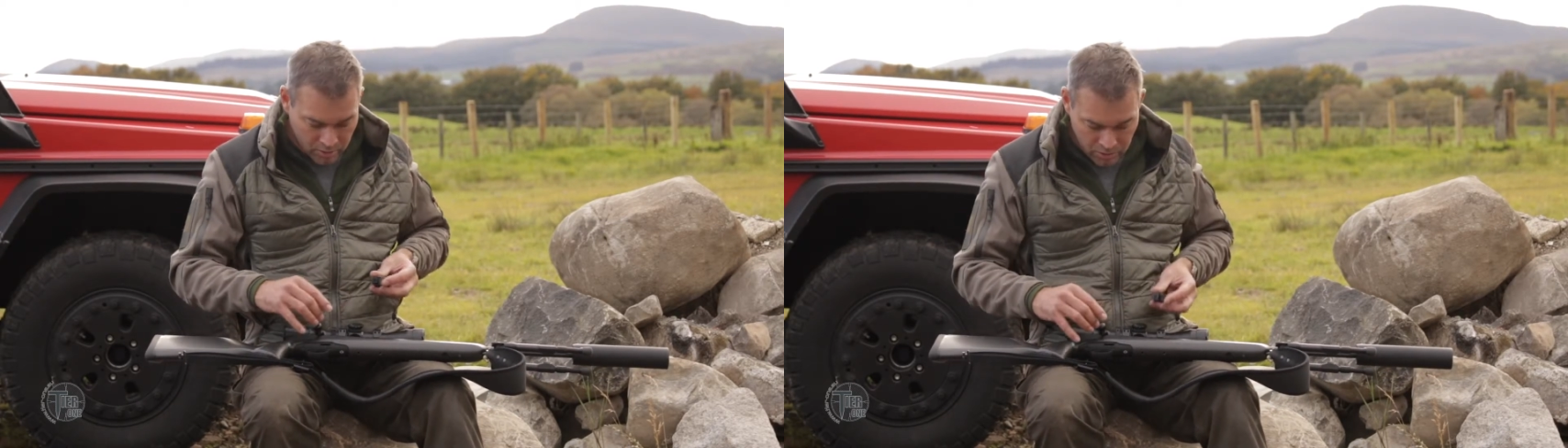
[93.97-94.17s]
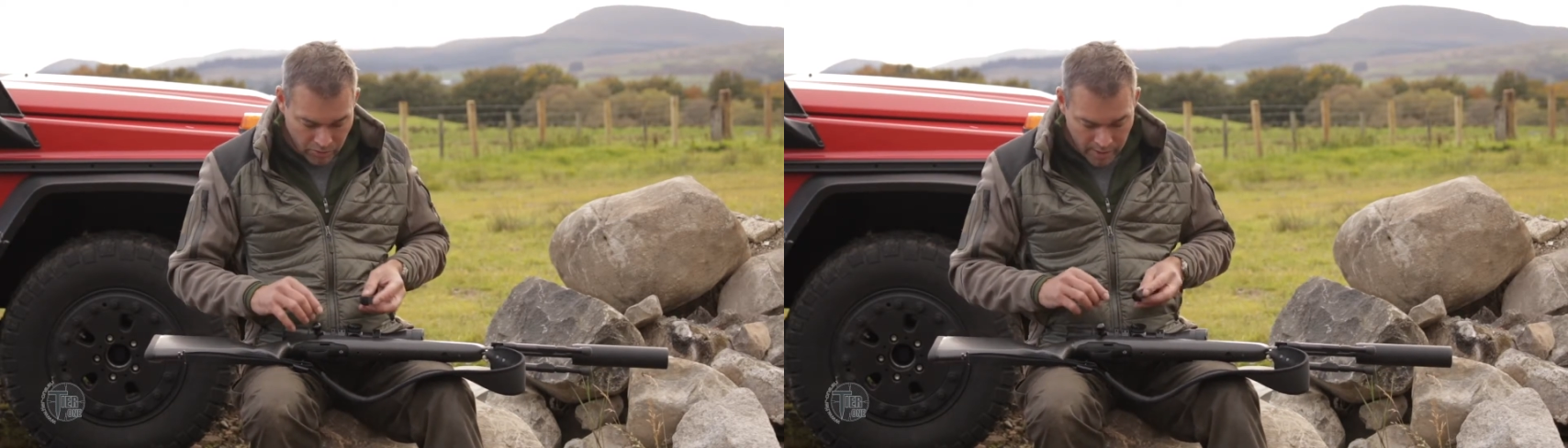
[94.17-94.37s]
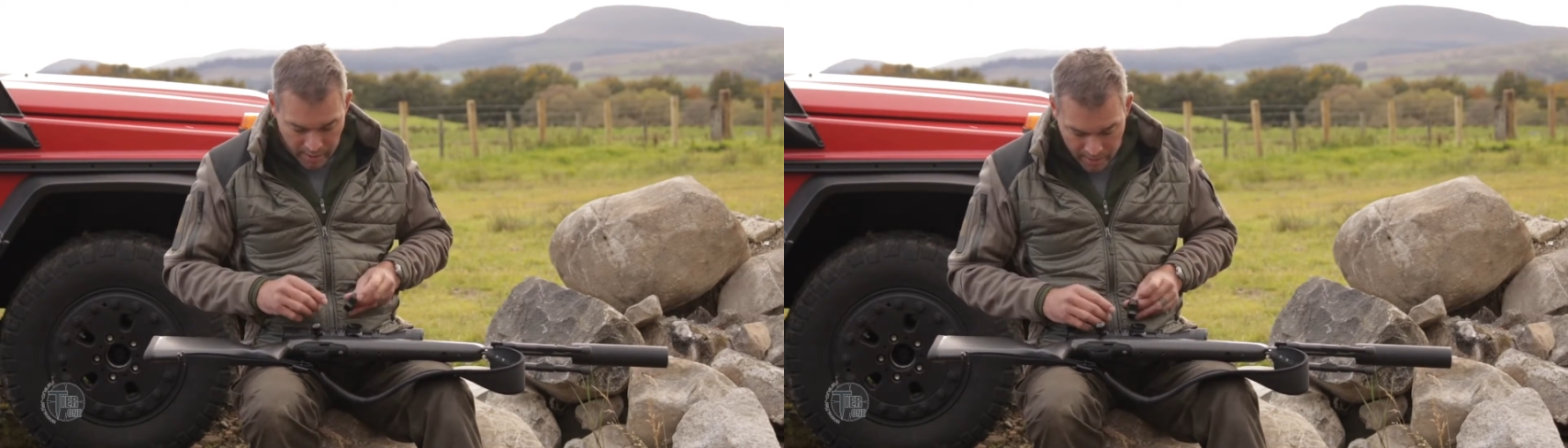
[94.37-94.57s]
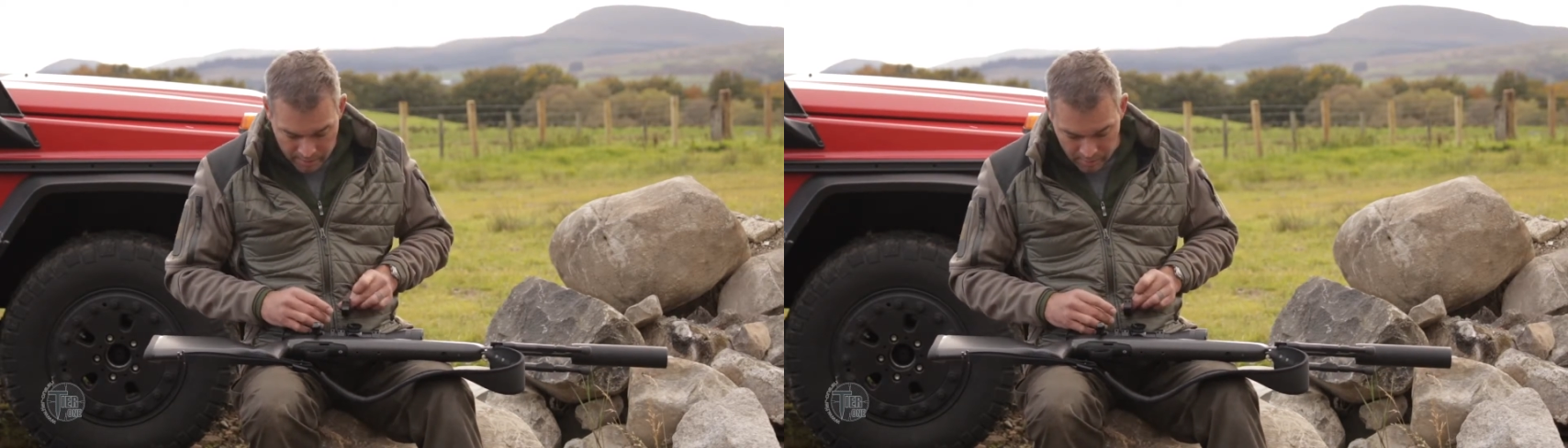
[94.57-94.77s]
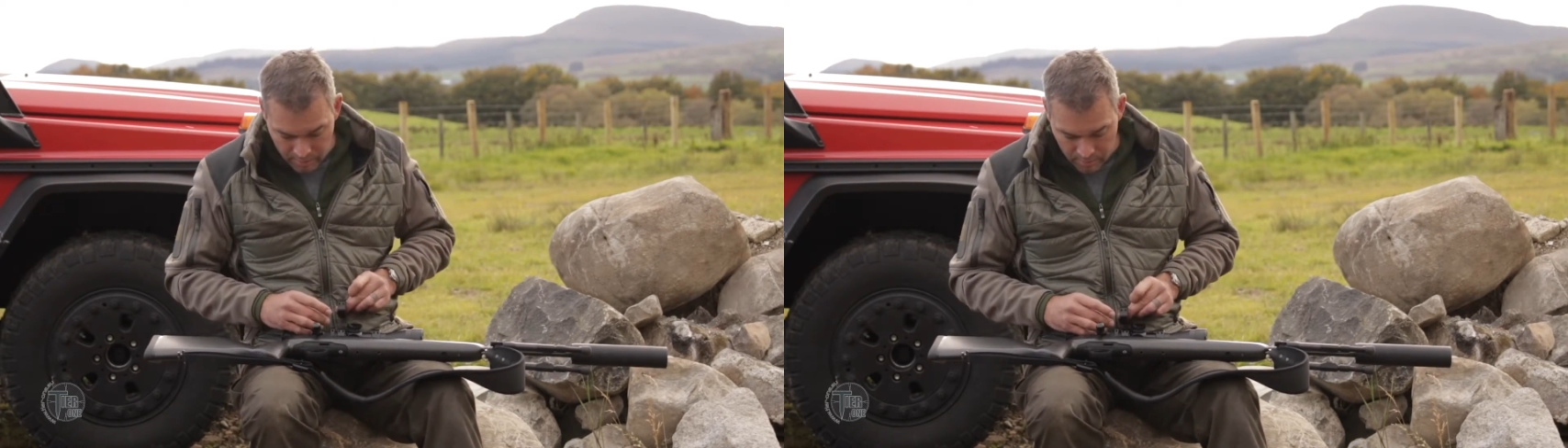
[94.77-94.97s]
straight
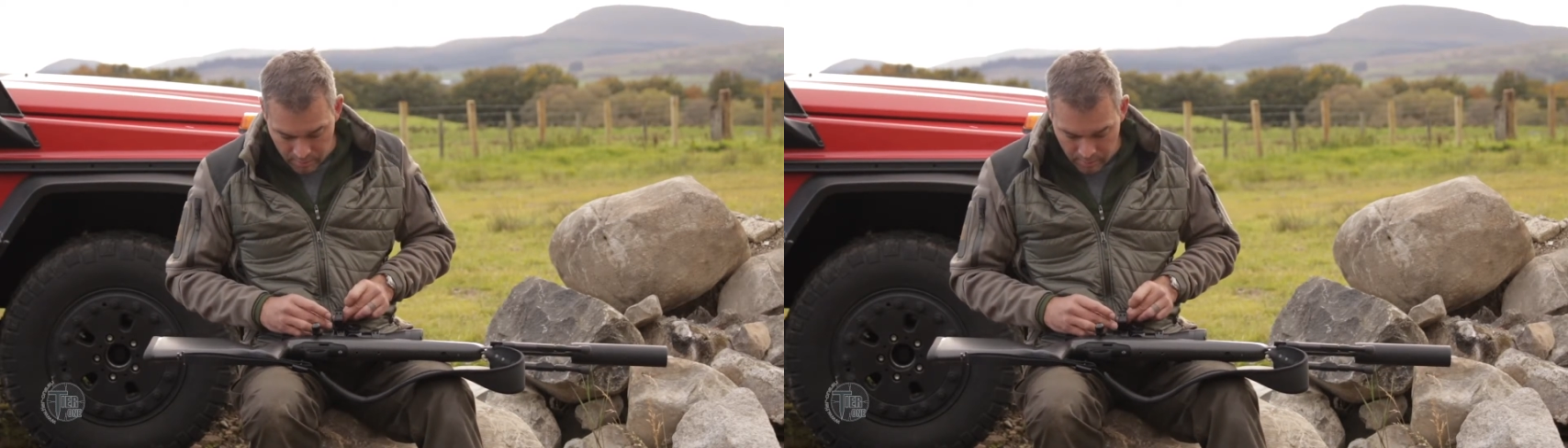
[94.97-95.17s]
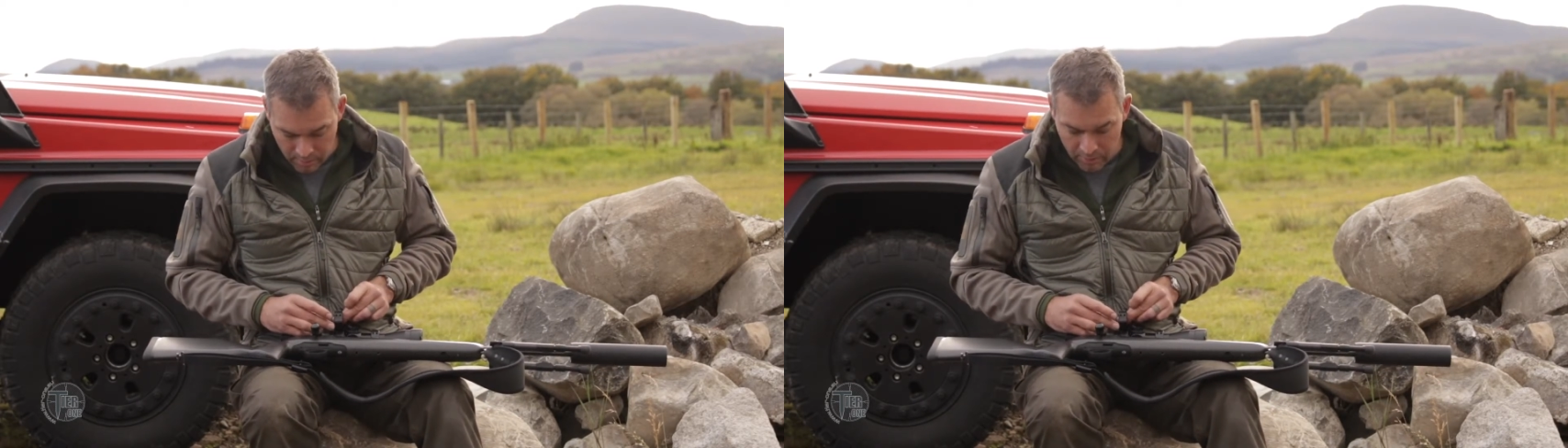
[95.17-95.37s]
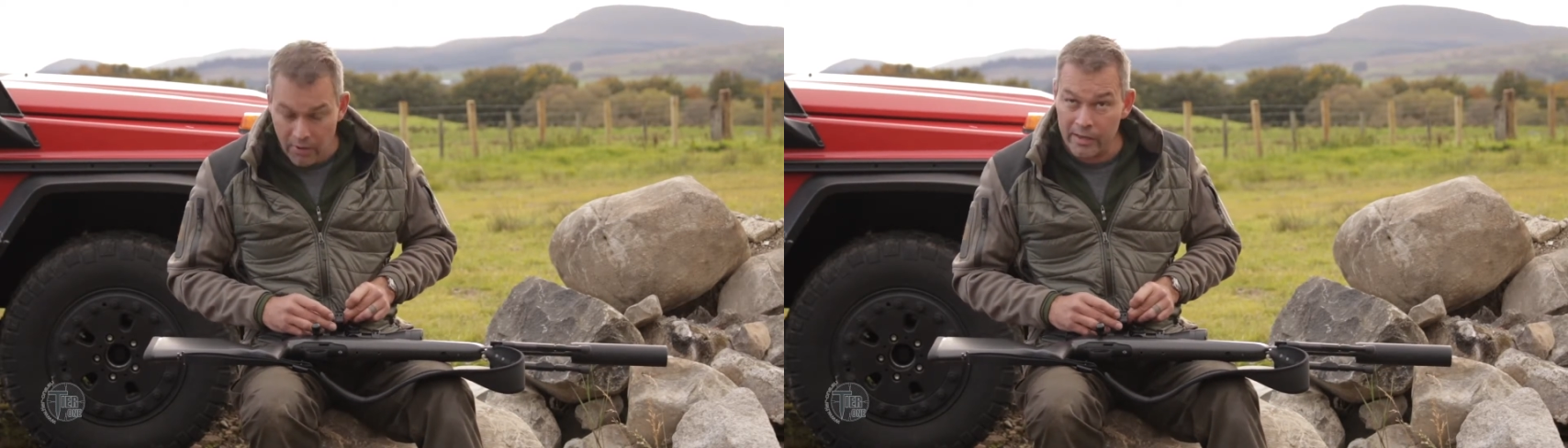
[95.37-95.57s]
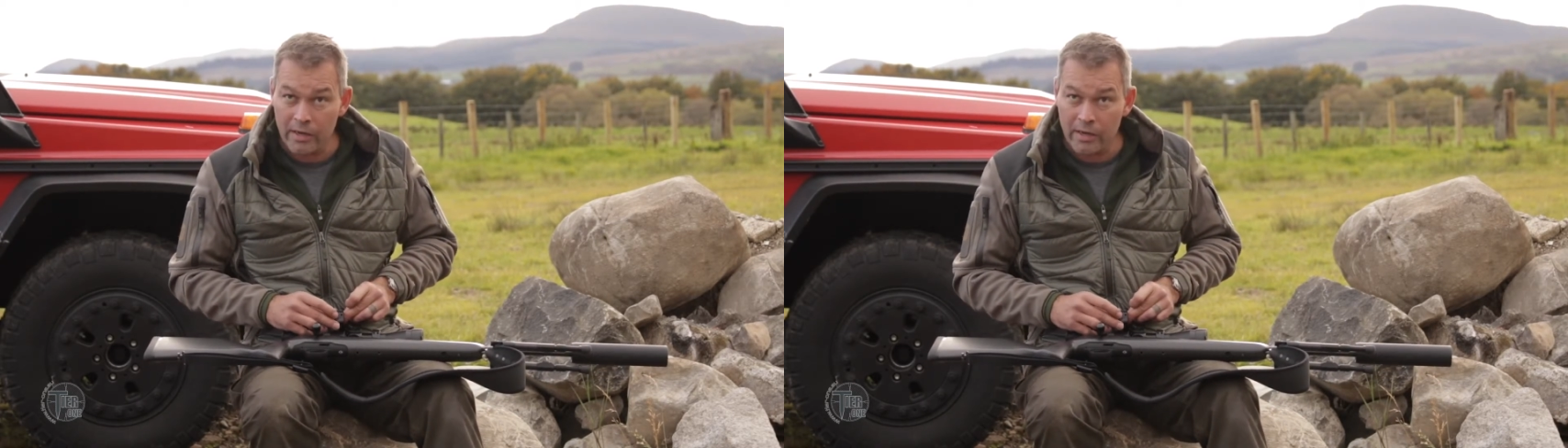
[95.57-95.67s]
in, there you